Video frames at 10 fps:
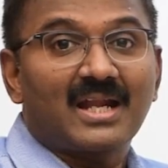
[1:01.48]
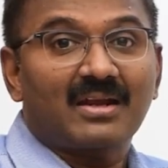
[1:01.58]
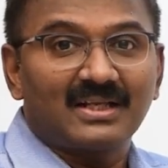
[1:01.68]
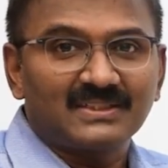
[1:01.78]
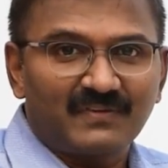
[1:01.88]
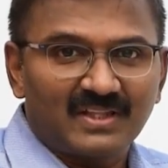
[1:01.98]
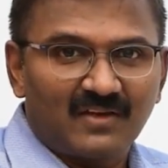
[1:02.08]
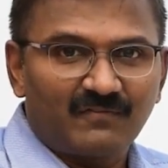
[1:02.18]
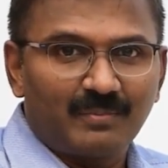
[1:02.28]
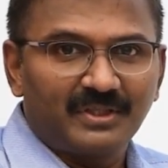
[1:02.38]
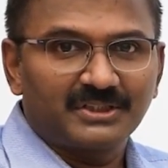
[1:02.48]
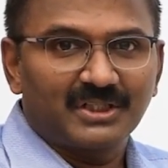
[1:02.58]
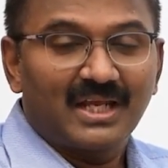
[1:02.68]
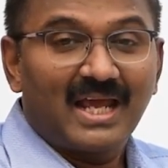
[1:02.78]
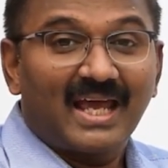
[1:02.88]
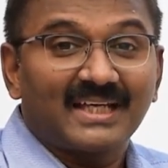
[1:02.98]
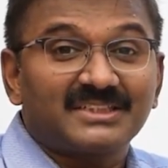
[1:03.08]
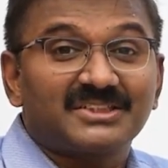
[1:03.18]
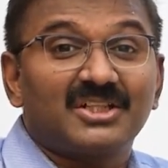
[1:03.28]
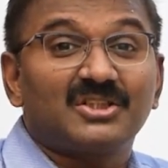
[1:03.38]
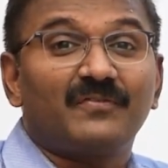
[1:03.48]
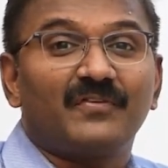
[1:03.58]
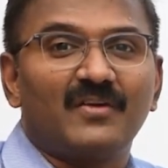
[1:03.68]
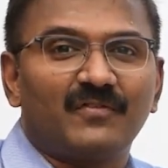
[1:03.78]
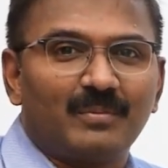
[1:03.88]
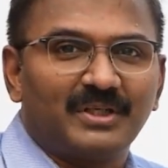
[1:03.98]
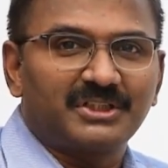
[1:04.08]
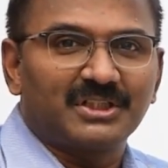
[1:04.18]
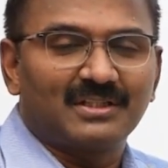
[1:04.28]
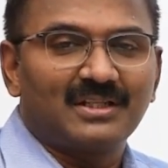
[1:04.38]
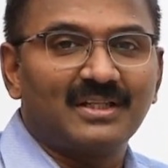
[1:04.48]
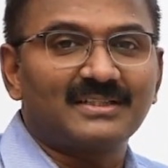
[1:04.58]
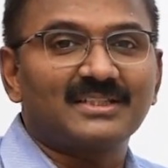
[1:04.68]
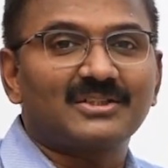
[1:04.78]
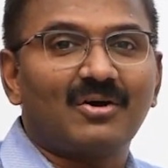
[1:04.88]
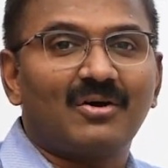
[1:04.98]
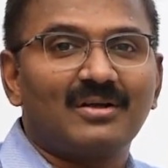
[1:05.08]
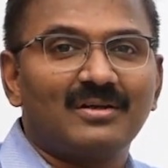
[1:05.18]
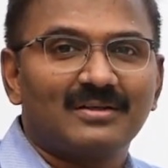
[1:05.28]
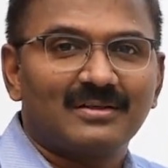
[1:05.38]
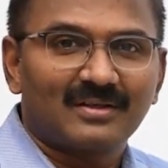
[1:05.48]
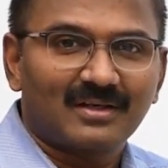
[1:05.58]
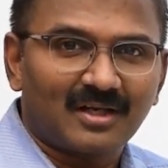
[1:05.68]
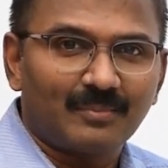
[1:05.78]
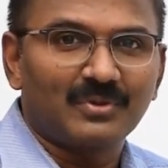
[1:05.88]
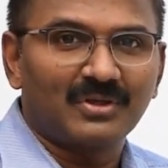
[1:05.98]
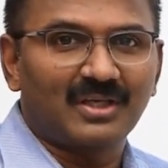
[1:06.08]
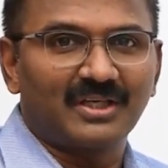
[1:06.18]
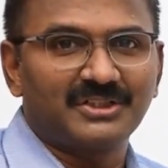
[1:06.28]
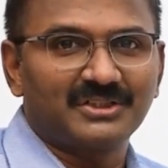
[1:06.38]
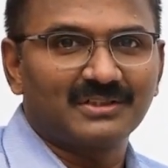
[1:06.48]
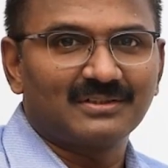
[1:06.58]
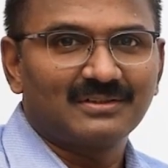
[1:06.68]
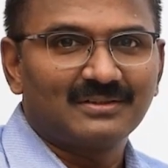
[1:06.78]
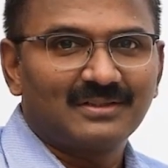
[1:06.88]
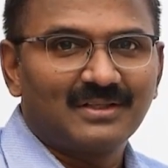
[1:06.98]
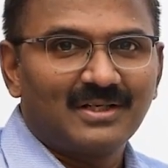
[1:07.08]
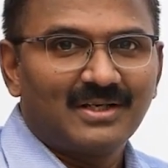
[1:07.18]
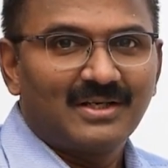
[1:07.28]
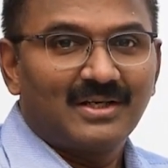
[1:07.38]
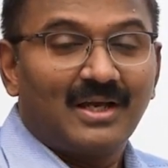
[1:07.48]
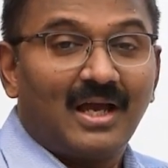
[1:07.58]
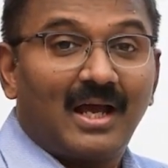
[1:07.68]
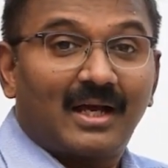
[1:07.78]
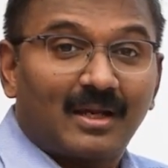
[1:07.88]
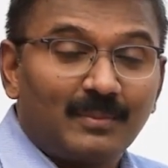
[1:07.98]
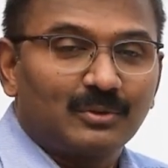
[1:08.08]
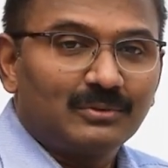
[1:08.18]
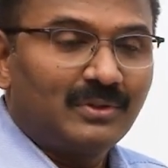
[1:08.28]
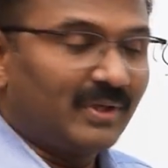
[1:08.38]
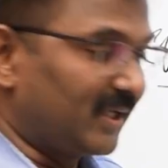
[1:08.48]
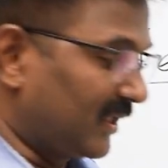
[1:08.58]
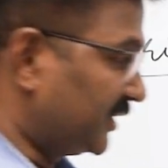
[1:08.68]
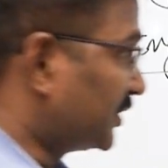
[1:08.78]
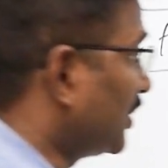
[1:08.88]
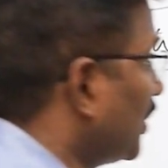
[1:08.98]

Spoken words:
Transferring the information. Exchange of information. This is called communication. Coming to English,